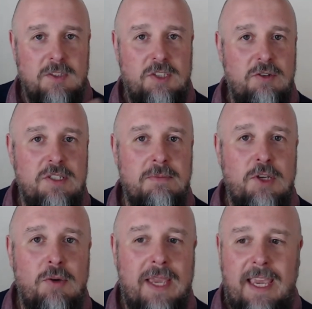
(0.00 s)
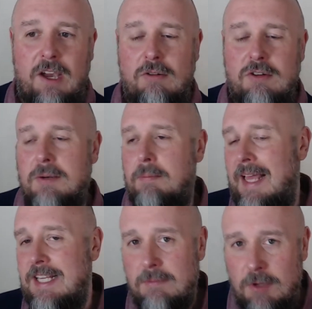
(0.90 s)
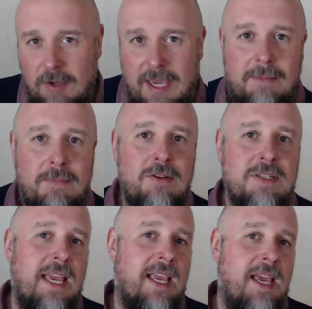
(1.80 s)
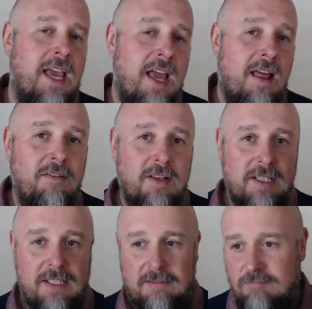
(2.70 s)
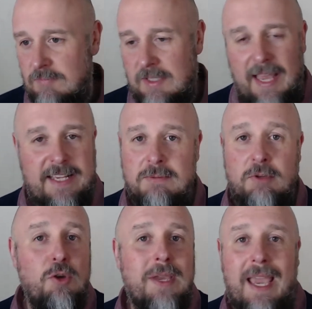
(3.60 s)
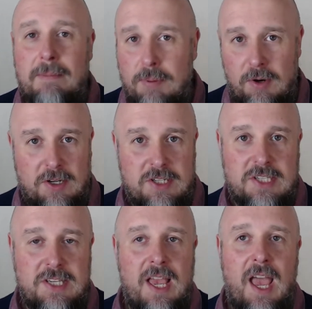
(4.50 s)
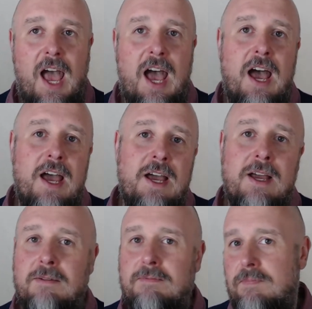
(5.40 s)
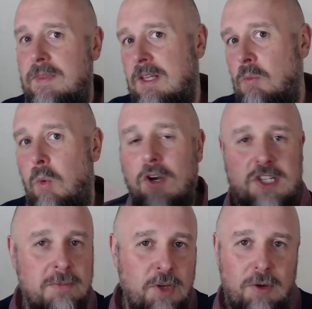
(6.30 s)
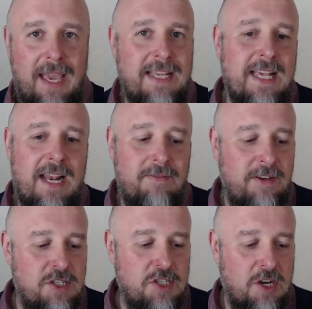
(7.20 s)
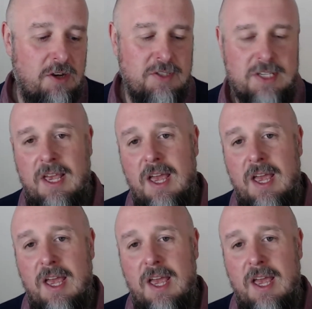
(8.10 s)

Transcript: do some UK culture, play some UK music, get some UK books, watch some UK television shows.